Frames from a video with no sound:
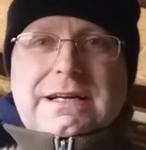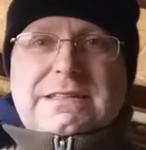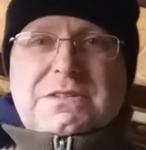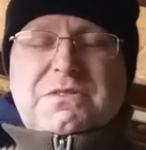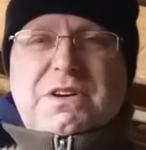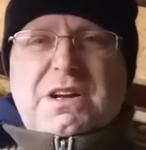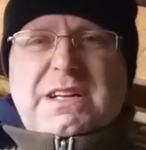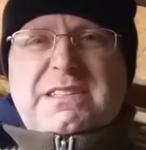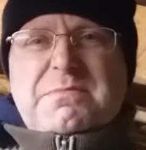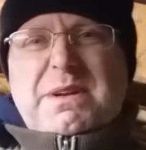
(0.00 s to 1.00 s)
it's sort of
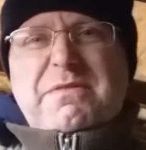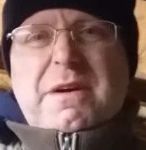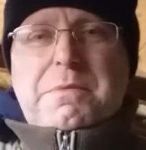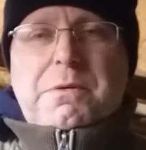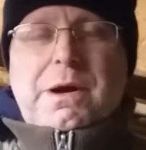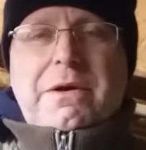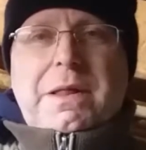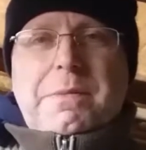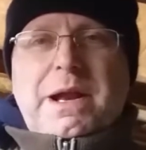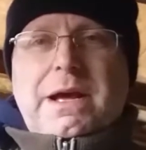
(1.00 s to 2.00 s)
early to mid-February
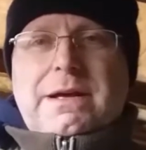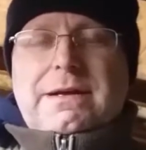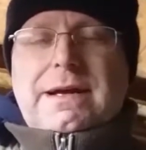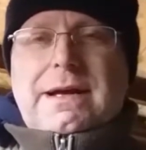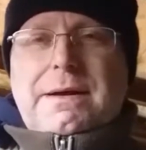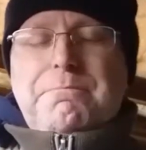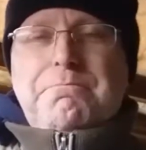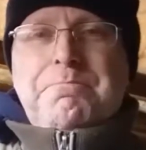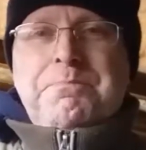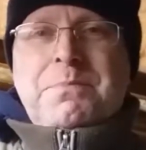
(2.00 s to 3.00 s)
at the minute.
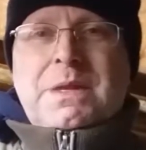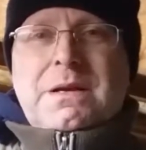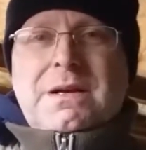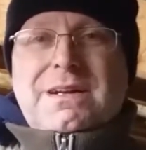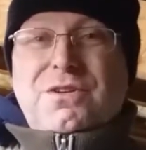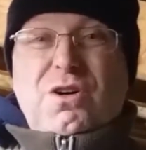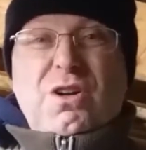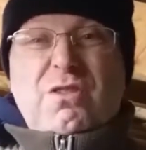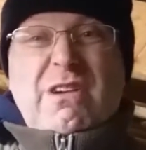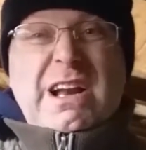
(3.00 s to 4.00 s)
Not a
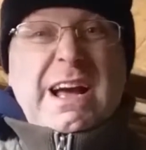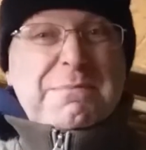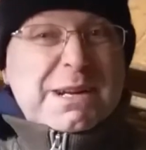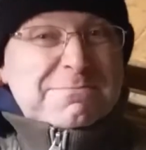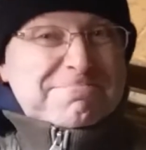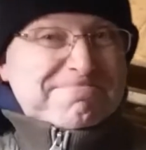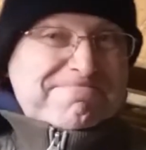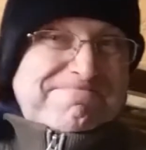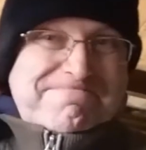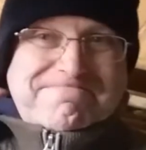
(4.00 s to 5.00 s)
lot really happening.
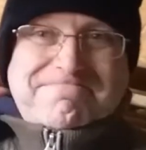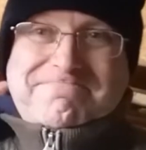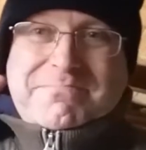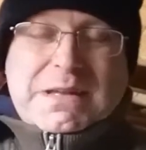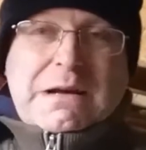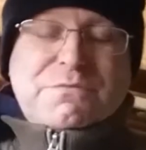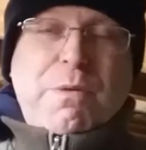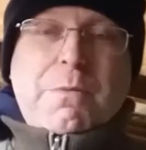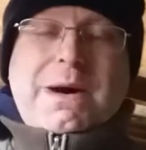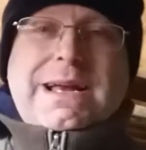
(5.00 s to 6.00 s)
I've
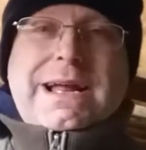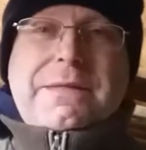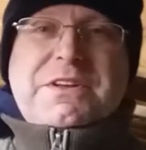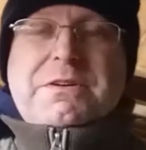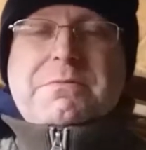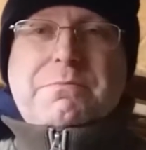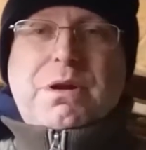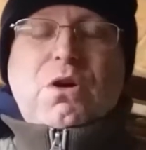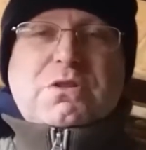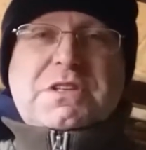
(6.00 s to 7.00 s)
popped back down the
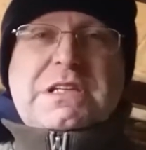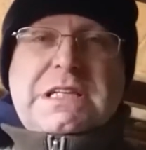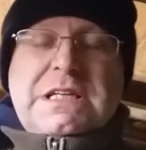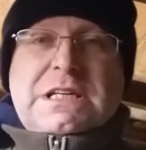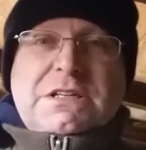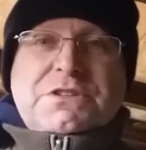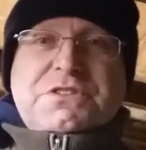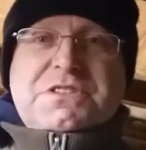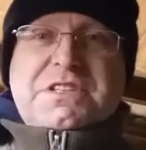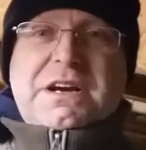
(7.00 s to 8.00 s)
plot
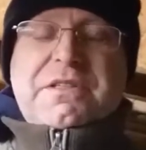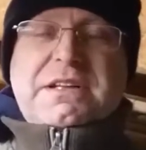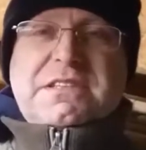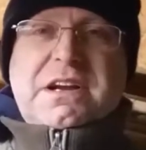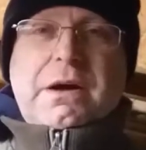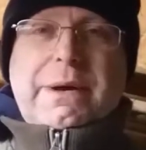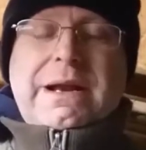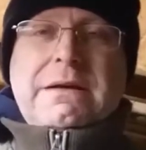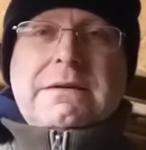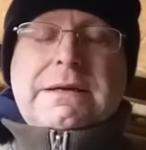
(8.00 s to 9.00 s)
just to see how things are going,
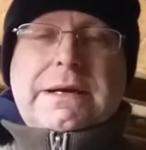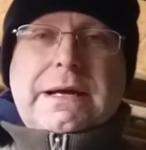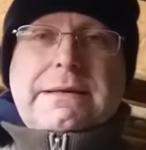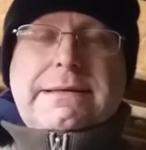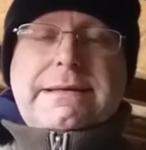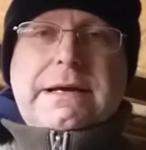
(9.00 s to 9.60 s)
and